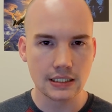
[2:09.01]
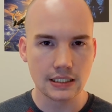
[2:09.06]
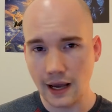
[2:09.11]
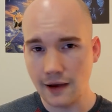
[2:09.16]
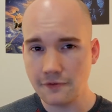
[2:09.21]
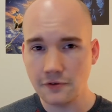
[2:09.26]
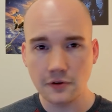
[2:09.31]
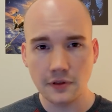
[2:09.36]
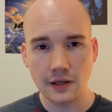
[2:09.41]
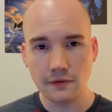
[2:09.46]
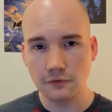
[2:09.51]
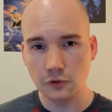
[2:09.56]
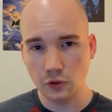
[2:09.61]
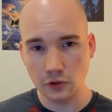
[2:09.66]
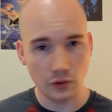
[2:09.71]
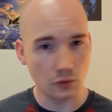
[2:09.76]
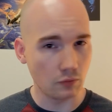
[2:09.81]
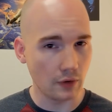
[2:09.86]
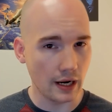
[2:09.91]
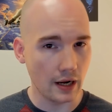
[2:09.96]
After they've
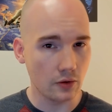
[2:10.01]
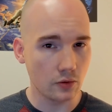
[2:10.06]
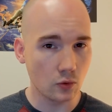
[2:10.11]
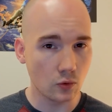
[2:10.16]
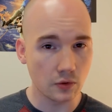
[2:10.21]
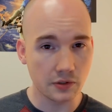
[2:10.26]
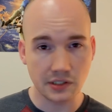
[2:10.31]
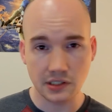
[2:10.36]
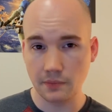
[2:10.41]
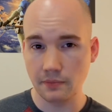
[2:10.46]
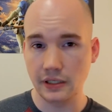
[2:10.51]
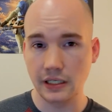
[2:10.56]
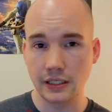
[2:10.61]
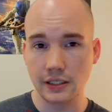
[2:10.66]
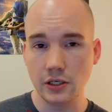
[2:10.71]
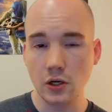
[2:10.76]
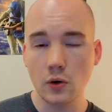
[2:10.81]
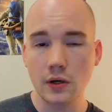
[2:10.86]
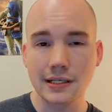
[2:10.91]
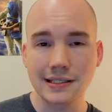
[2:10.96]
looked around or somebody
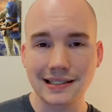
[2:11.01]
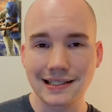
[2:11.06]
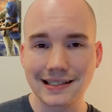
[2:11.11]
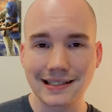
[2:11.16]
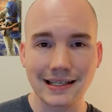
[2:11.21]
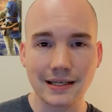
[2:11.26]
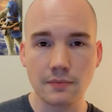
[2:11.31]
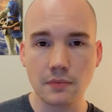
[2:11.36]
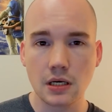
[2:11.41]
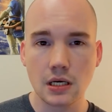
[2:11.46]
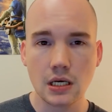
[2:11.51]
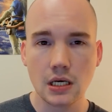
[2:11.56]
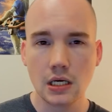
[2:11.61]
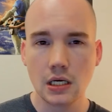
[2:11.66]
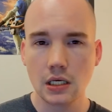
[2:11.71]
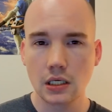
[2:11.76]
notices him,